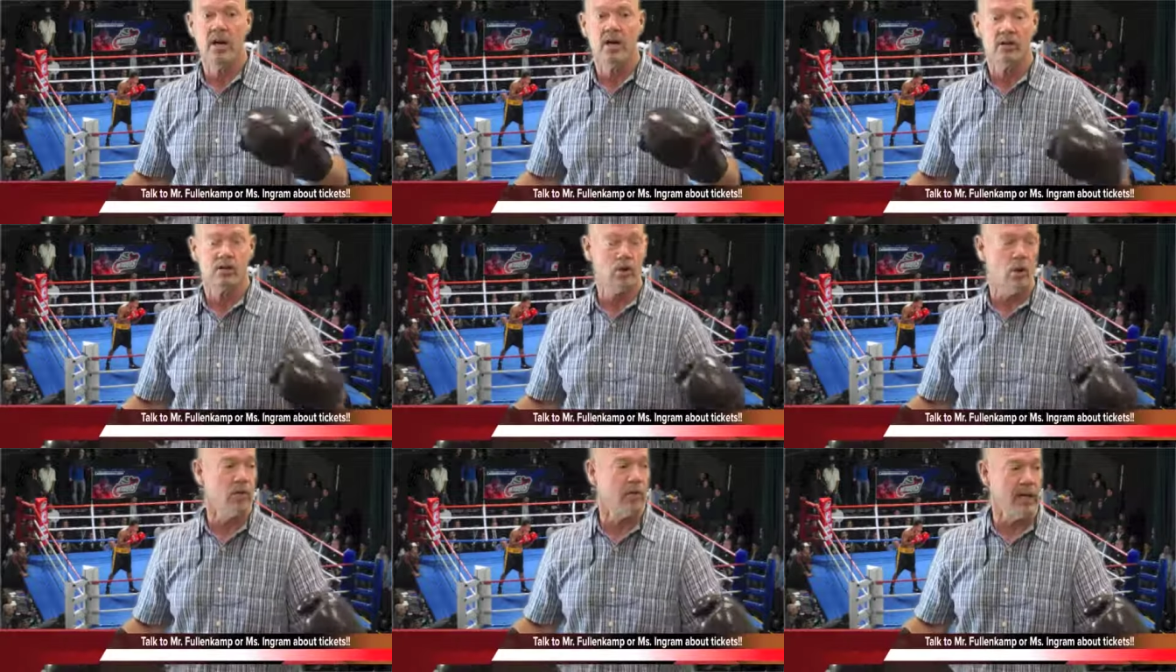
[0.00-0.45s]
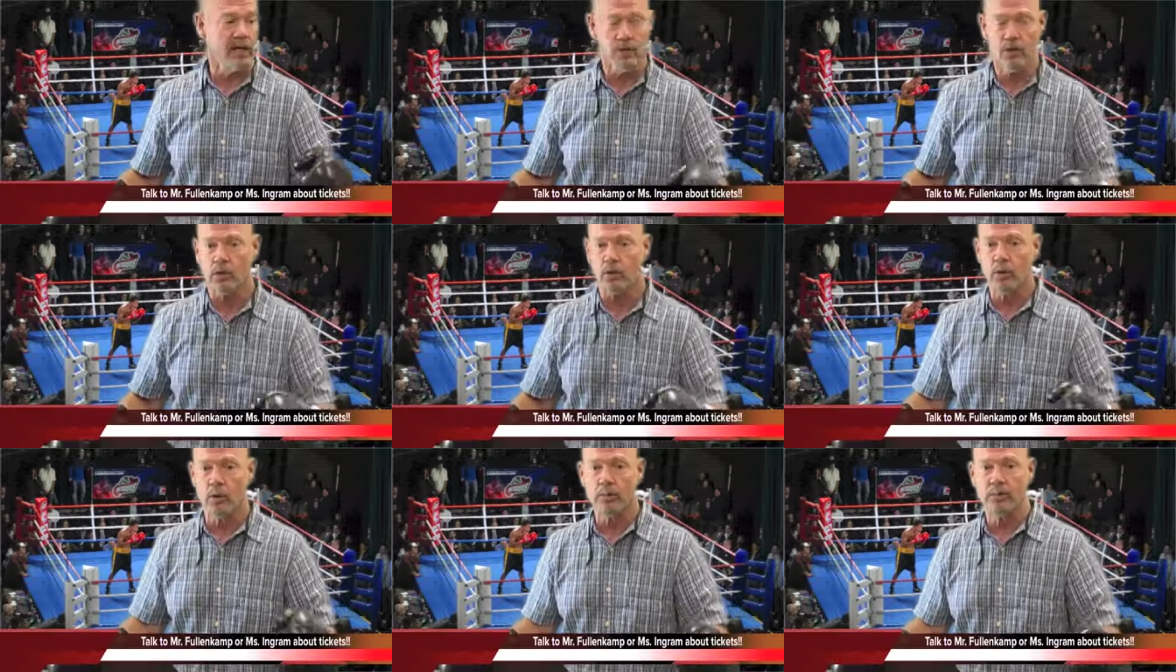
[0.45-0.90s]
So get
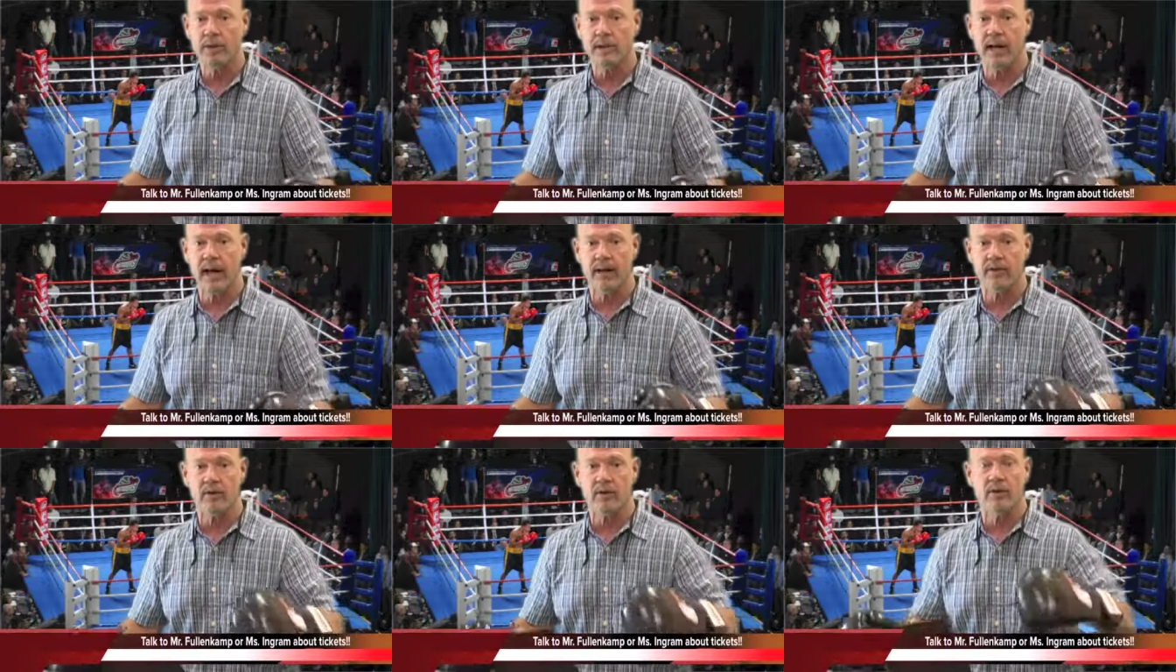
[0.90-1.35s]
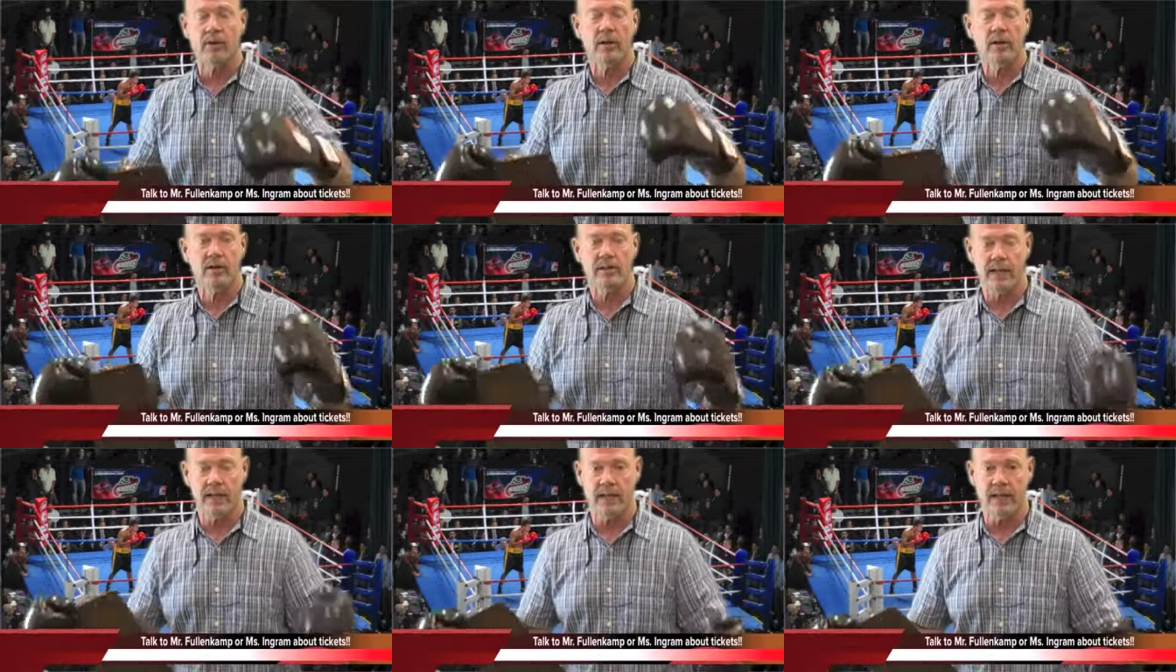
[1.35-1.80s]
your group together
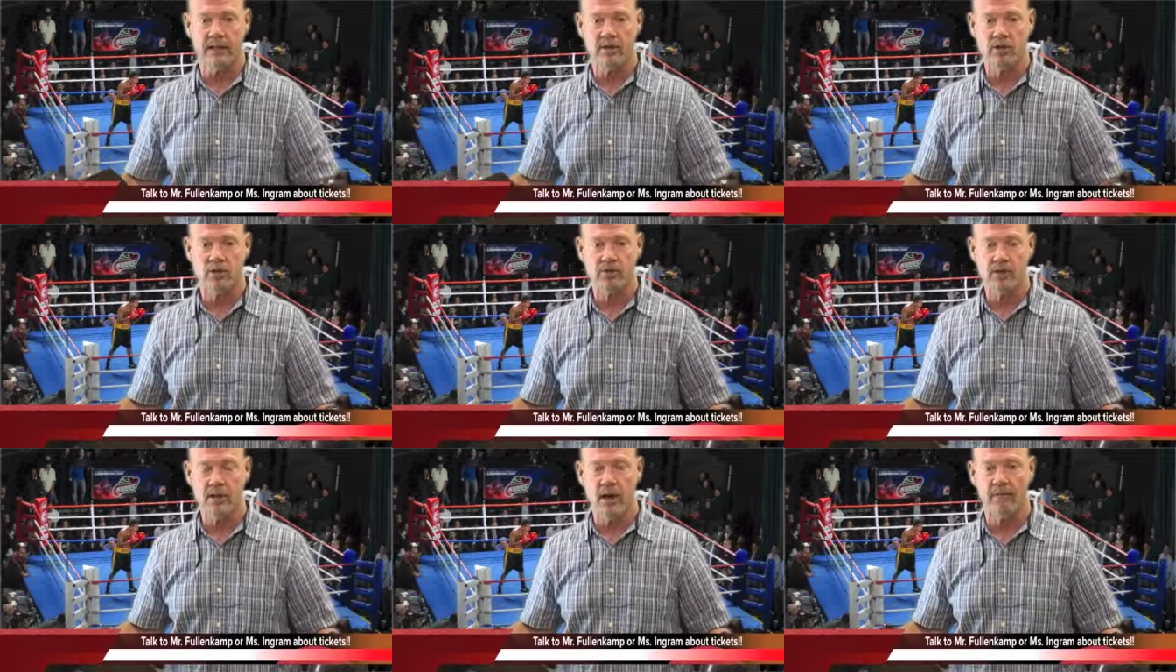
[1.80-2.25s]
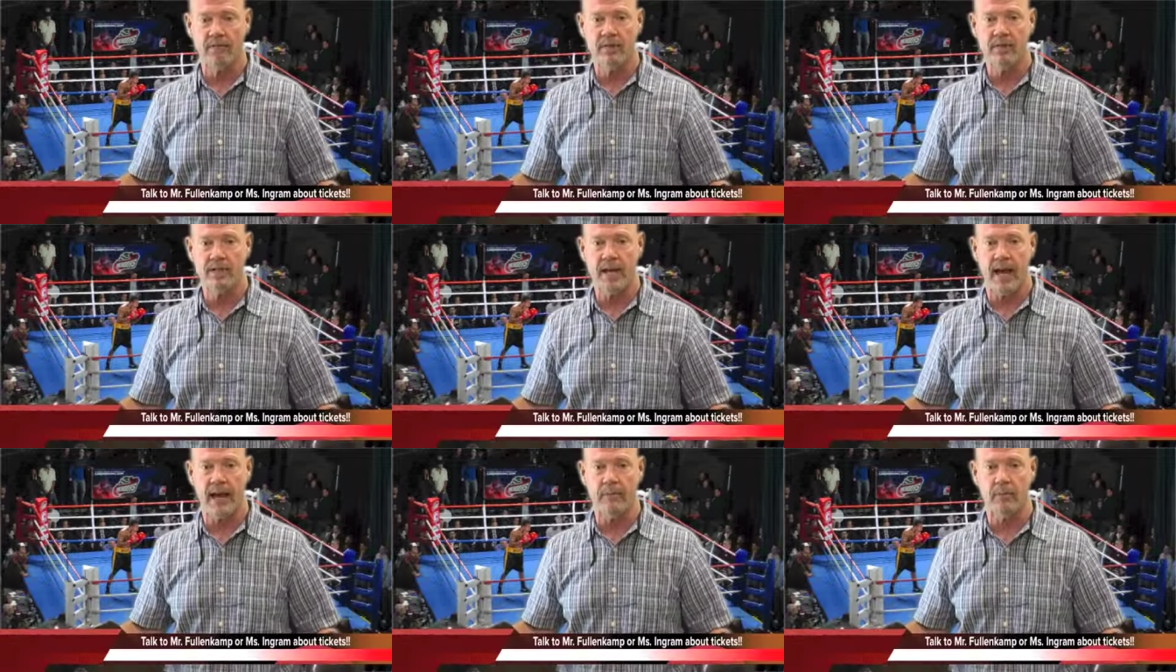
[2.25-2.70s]
to get yourself a
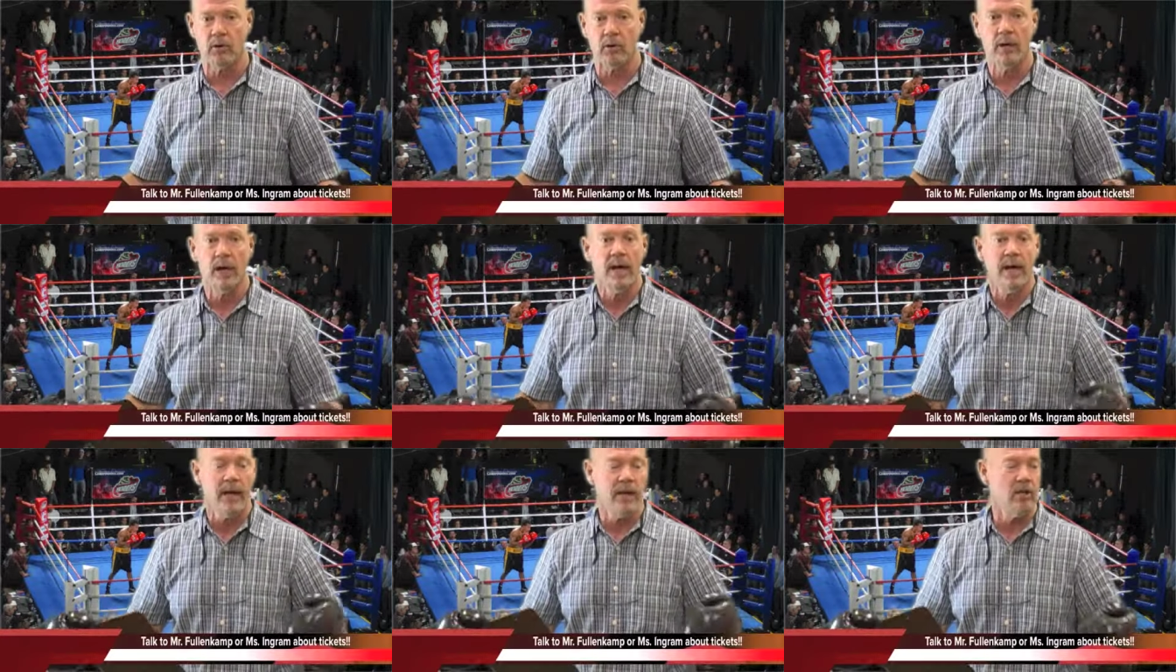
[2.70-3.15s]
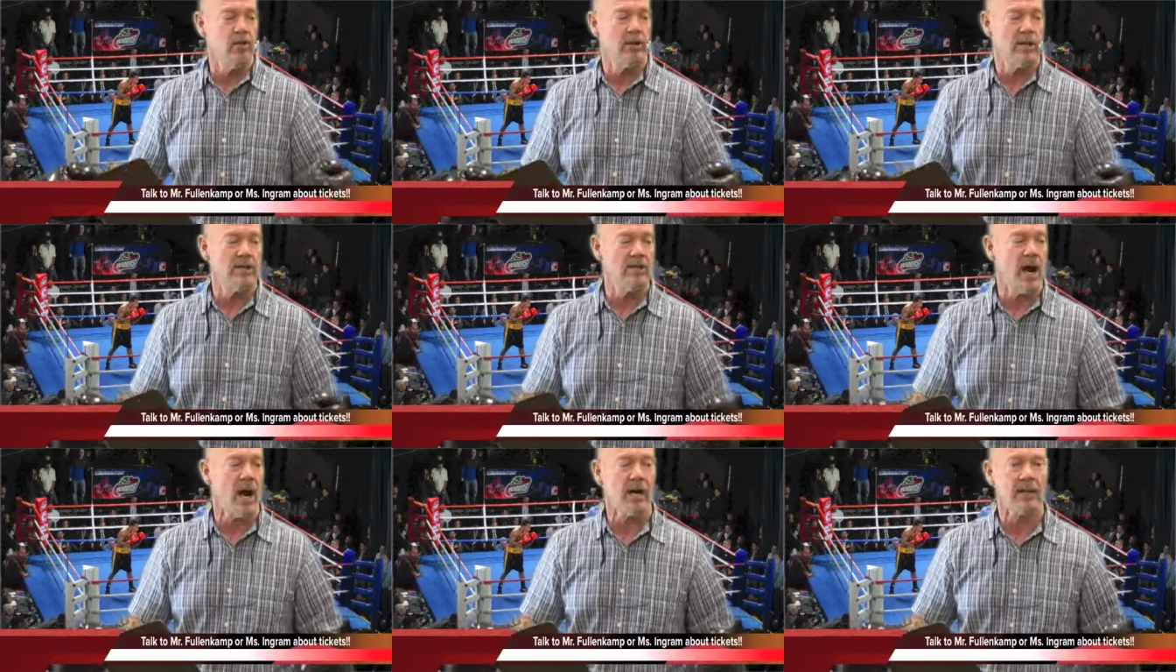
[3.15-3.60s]
table, and you
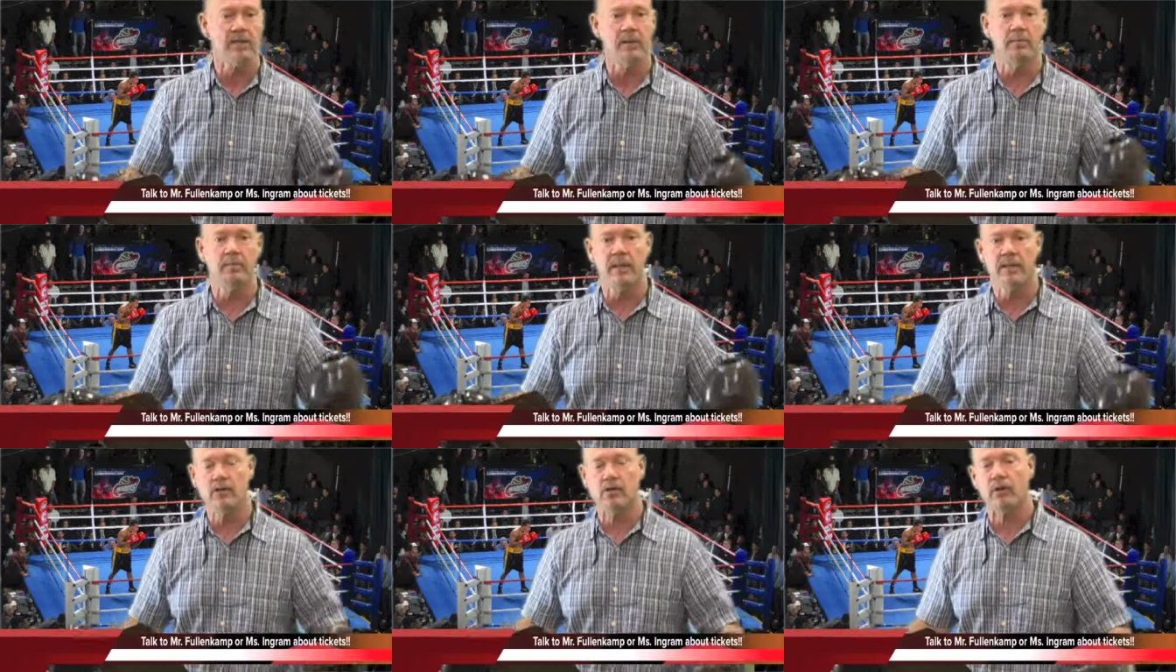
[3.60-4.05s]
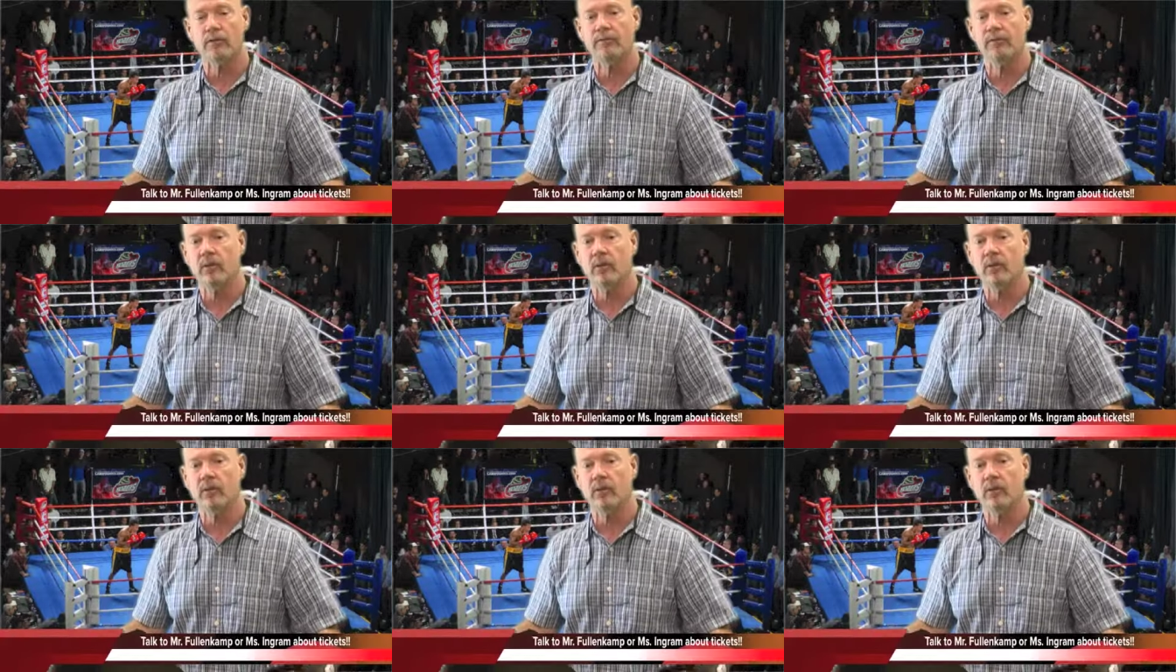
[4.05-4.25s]
can talk to Mr.